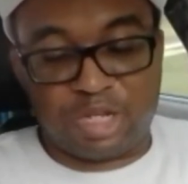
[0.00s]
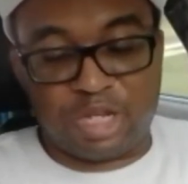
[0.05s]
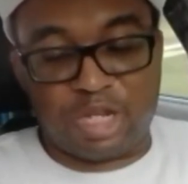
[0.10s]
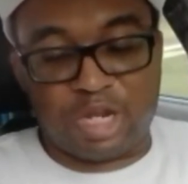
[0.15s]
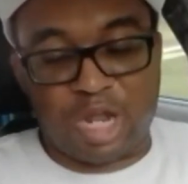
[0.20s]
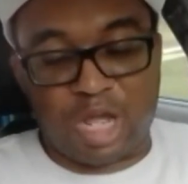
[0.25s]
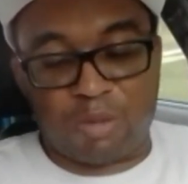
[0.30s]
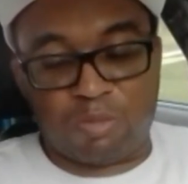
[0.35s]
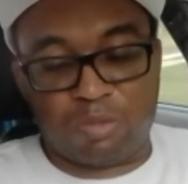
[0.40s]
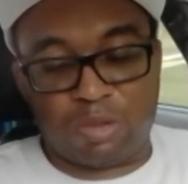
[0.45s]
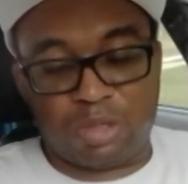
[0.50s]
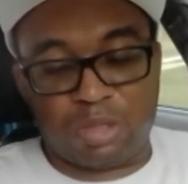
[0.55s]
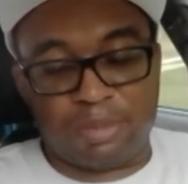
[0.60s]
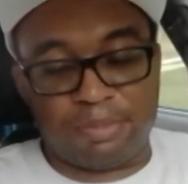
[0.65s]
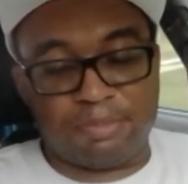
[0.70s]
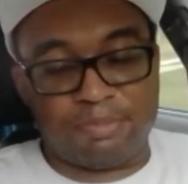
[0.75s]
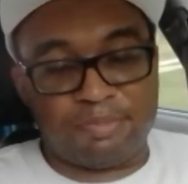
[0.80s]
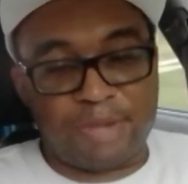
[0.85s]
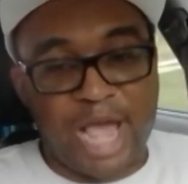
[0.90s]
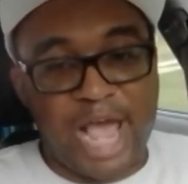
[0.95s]
And I want
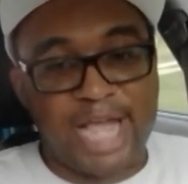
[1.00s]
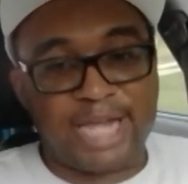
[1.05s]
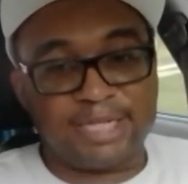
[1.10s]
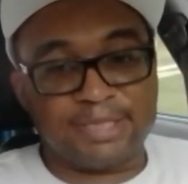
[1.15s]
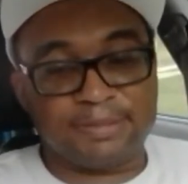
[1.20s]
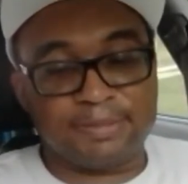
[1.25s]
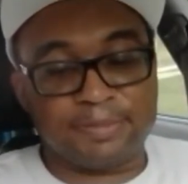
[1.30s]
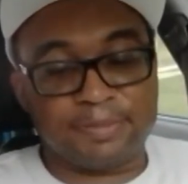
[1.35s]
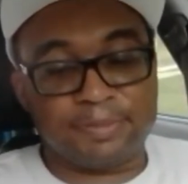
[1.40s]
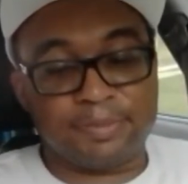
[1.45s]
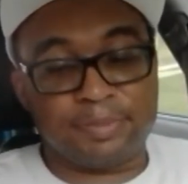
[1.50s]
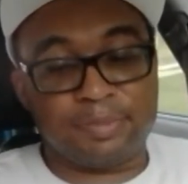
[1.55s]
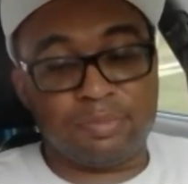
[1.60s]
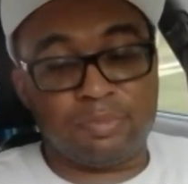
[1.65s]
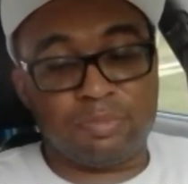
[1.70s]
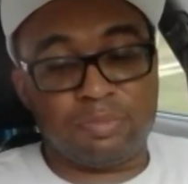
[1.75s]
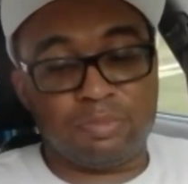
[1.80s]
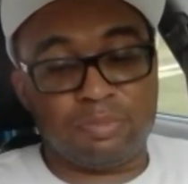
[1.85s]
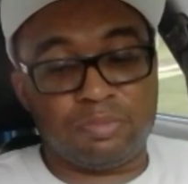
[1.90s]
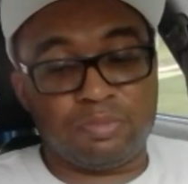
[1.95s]
it back
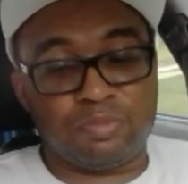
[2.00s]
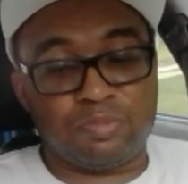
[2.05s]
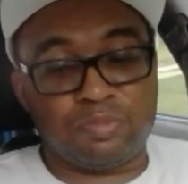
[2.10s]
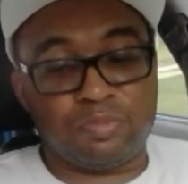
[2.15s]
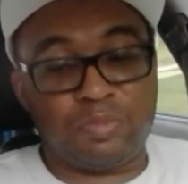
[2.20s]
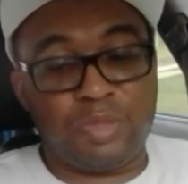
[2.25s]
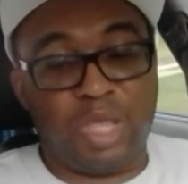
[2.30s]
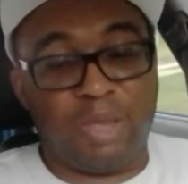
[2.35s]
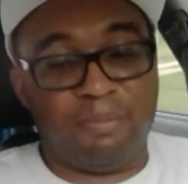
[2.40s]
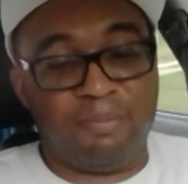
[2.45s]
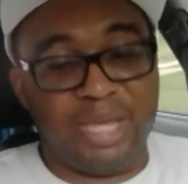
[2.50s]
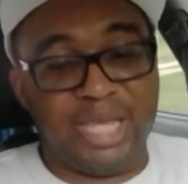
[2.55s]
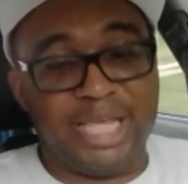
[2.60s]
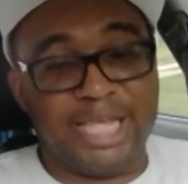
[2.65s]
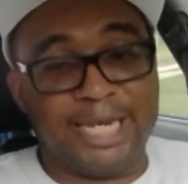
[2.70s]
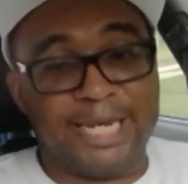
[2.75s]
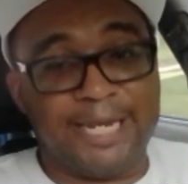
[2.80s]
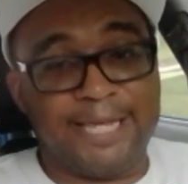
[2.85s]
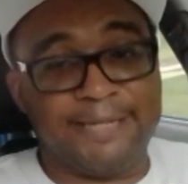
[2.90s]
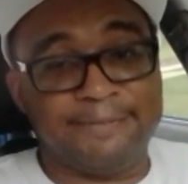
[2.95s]

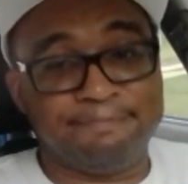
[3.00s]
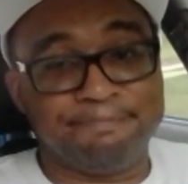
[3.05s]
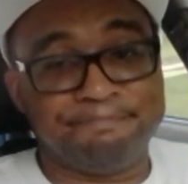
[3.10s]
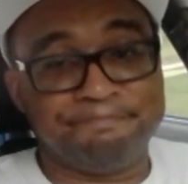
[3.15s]
immediately.